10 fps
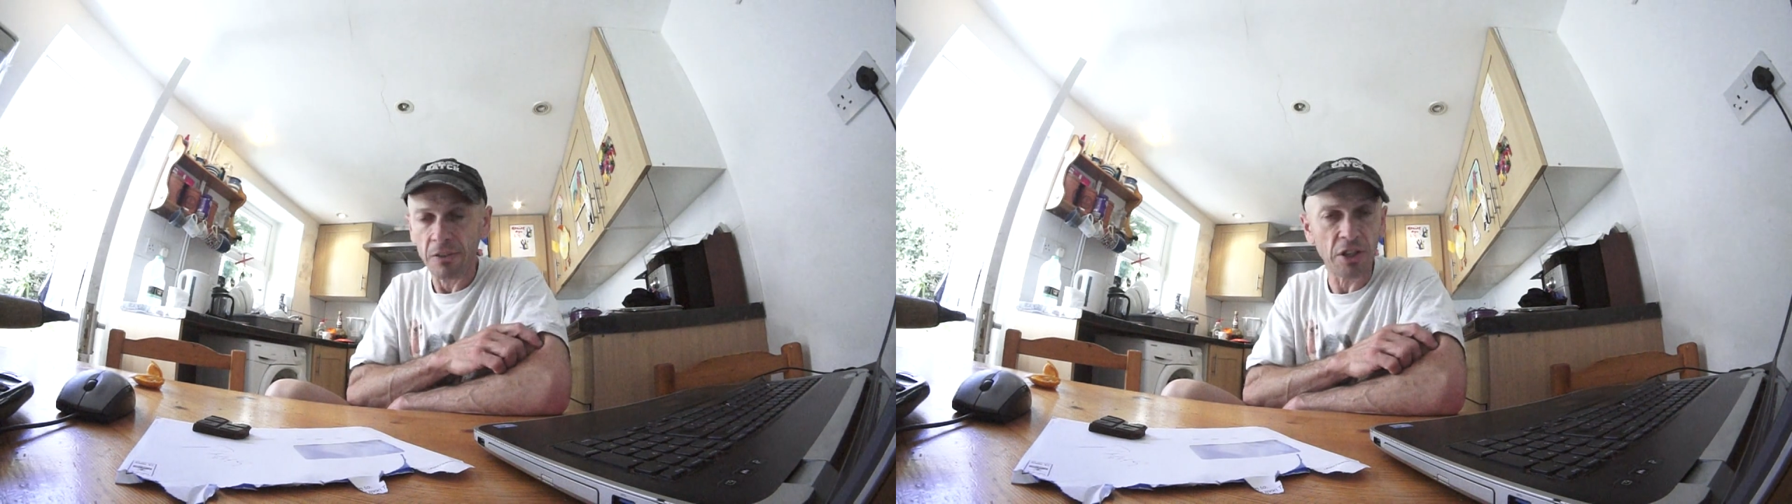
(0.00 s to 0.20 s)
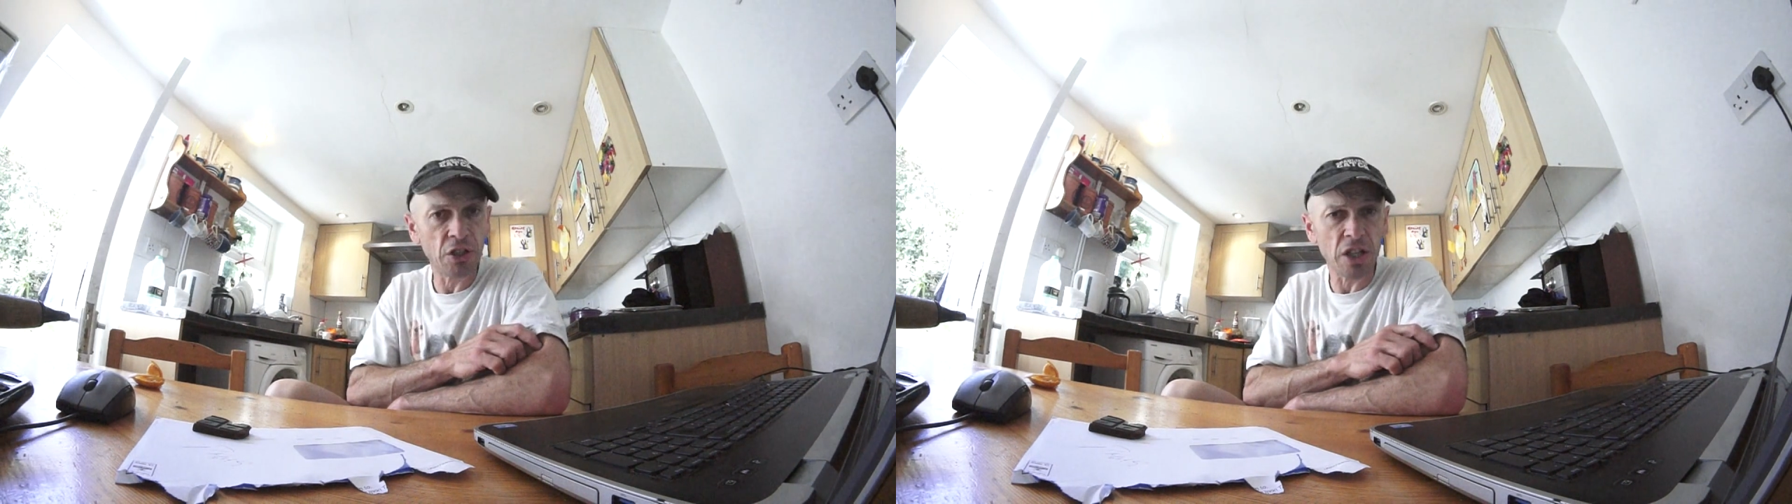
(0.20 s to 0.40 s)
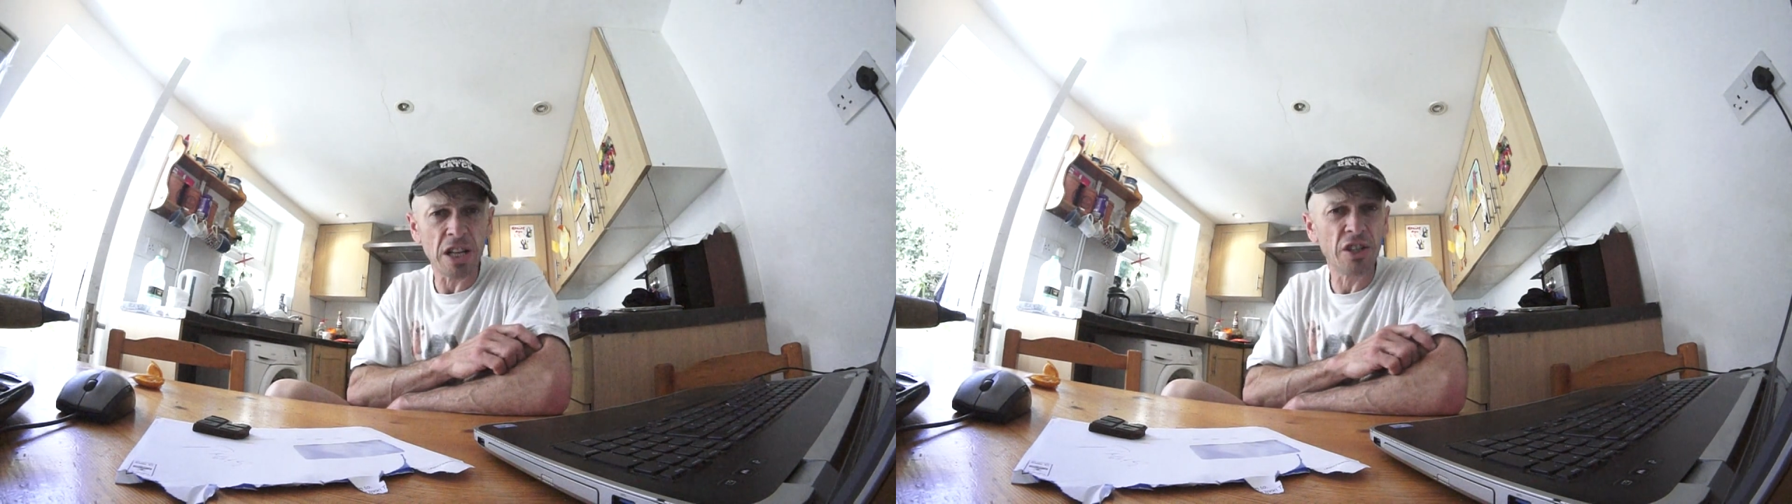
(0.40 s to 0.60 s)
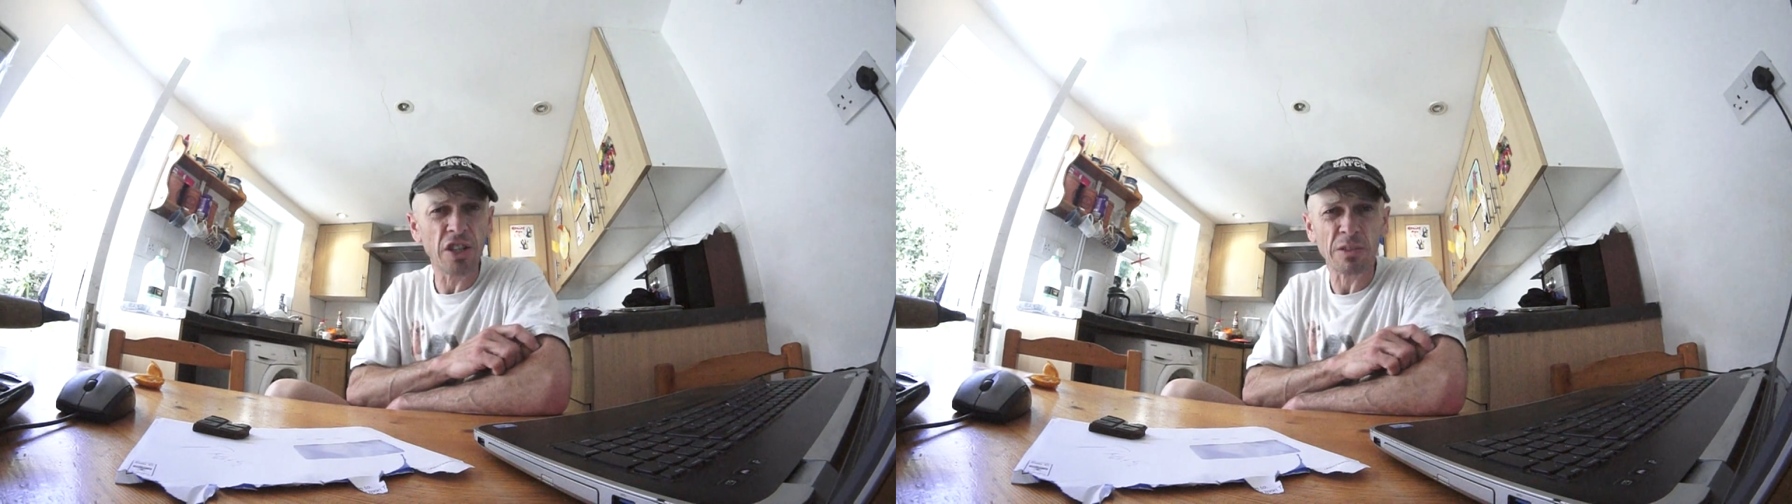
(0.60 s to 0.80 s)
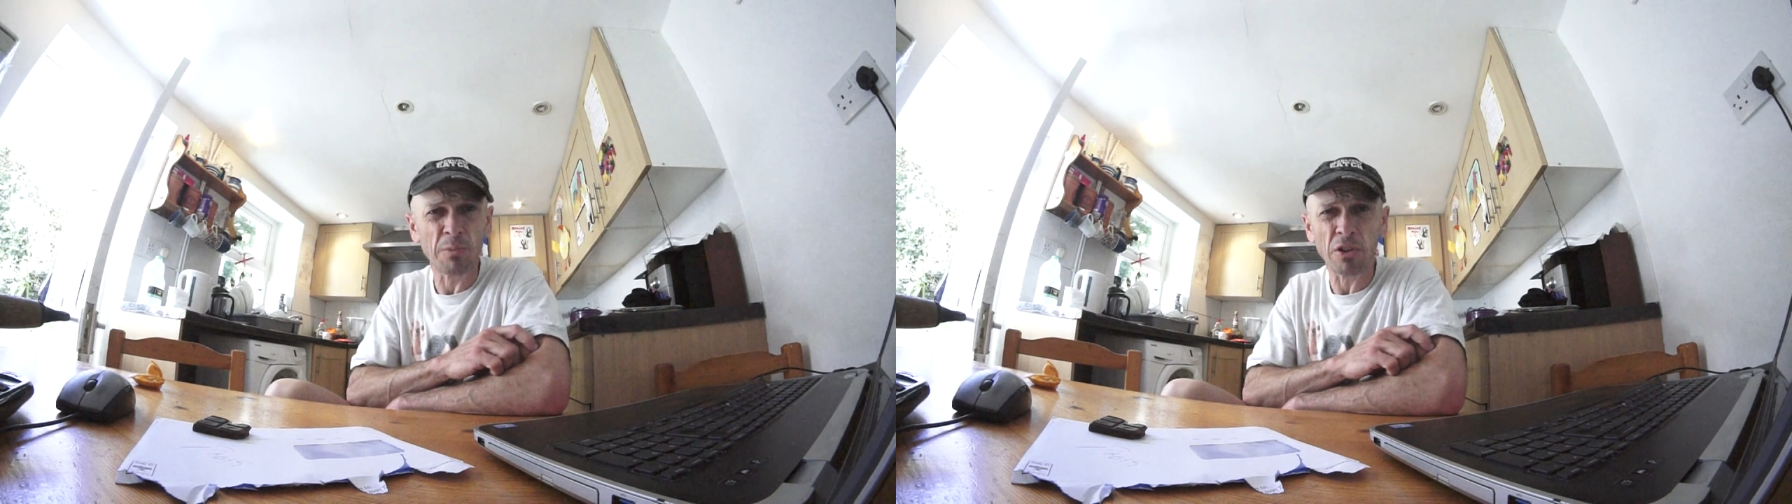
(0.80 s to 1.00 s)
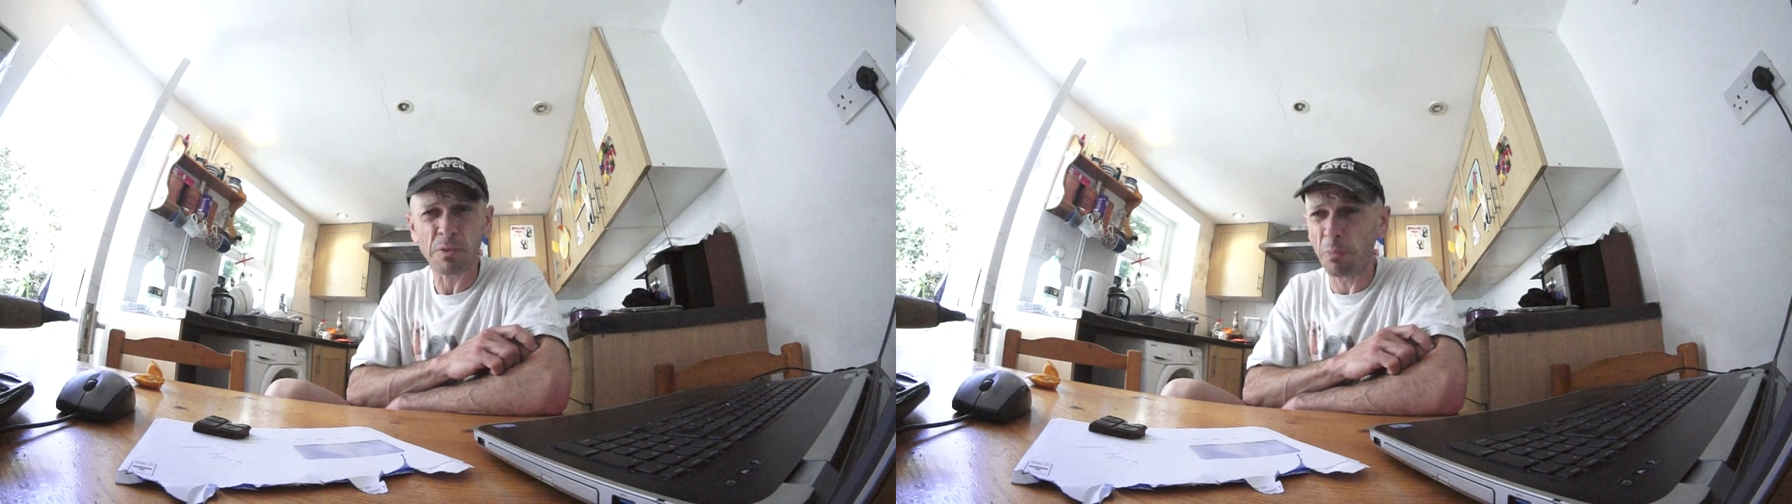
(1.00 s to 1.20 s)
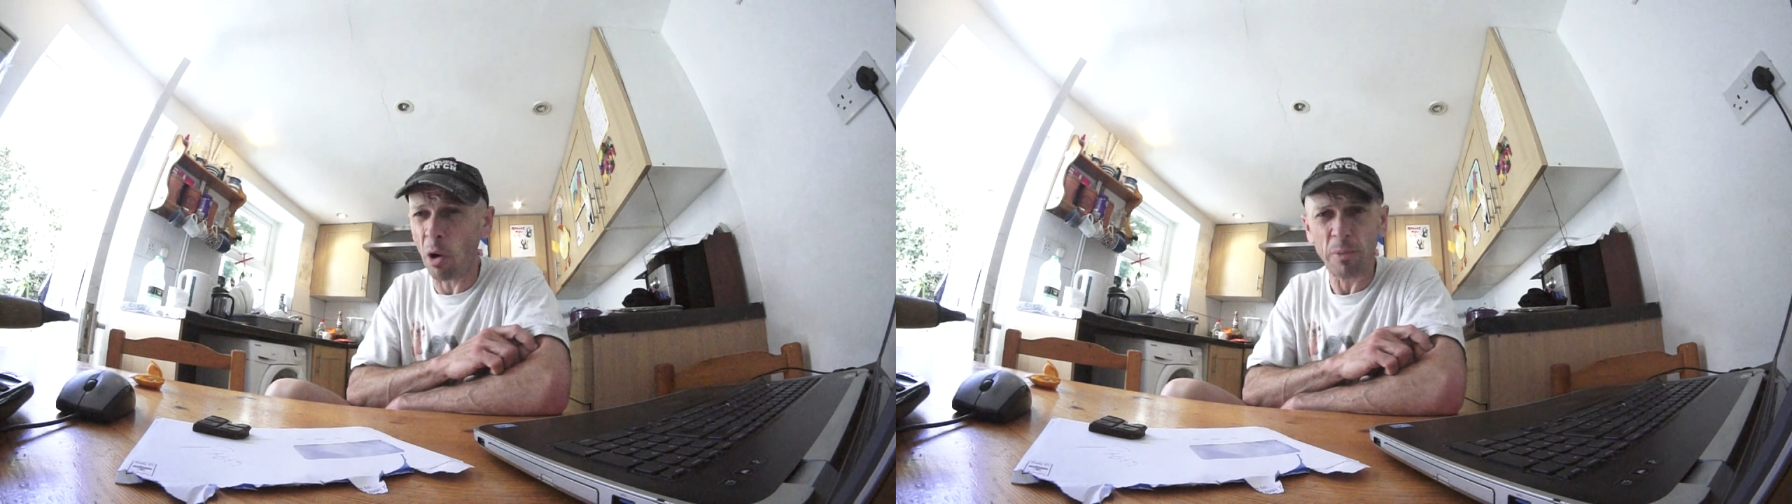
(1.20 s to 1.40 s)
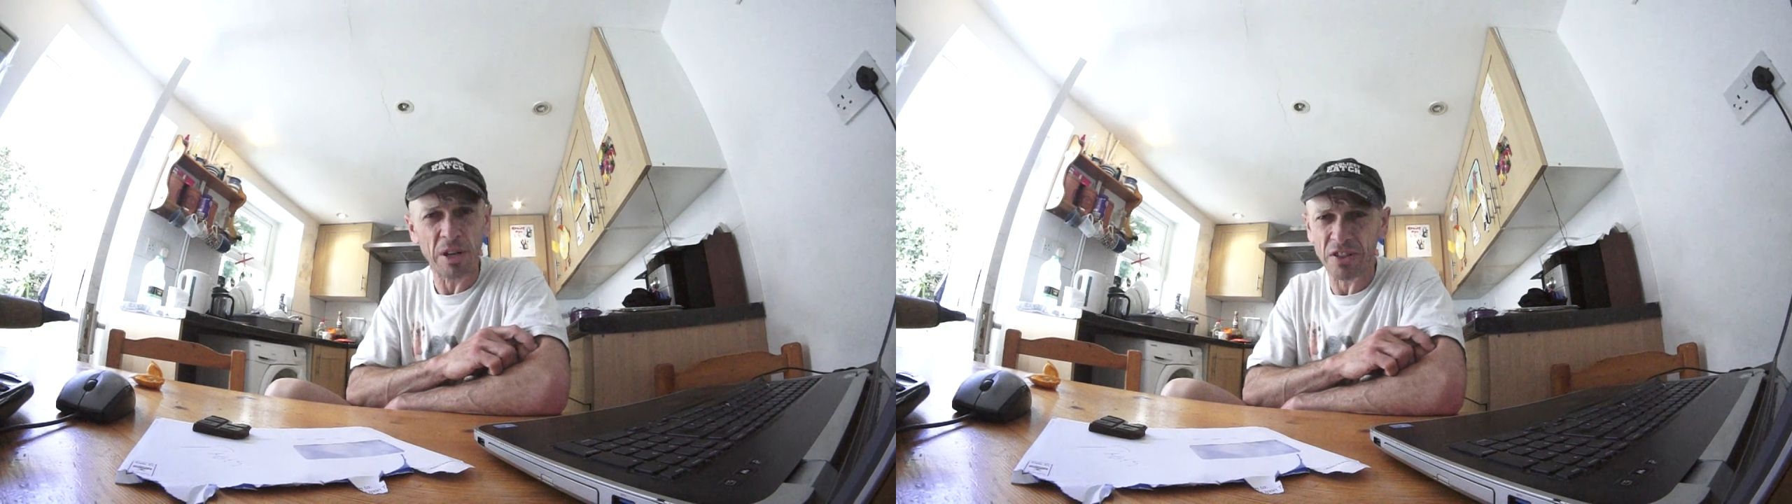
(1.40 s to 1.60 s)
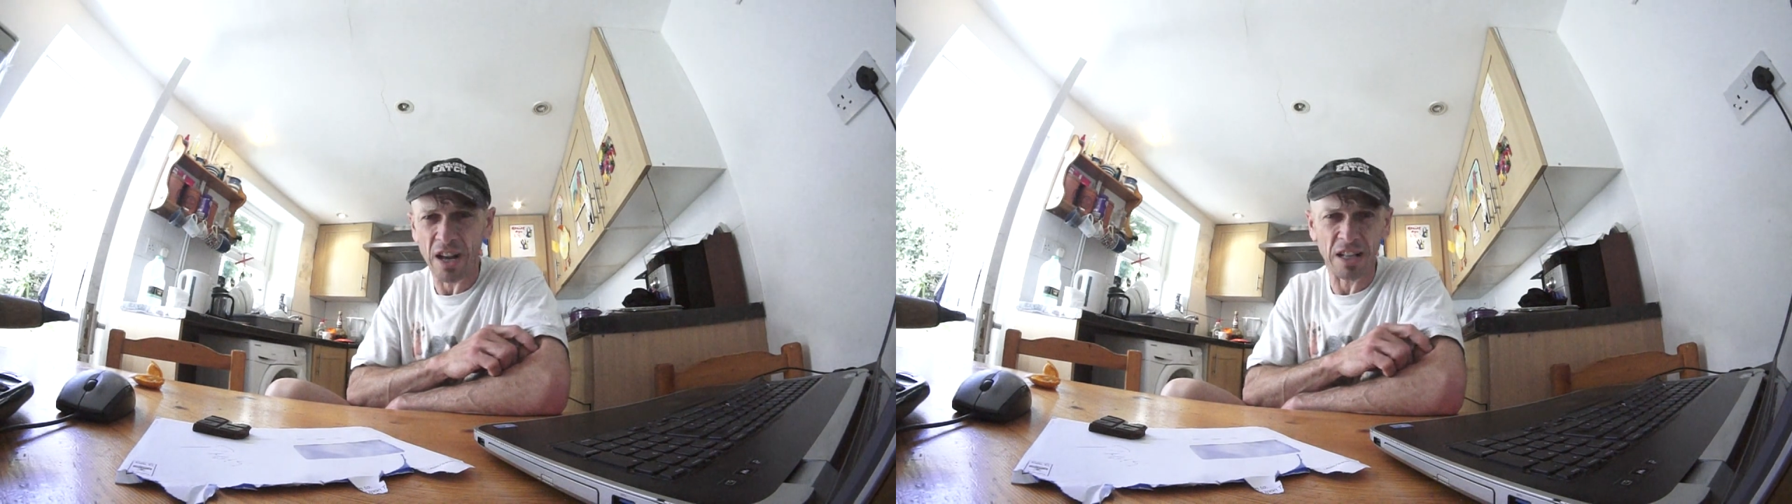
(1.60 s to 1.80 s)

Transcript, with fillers: the cheesiest, most poppiest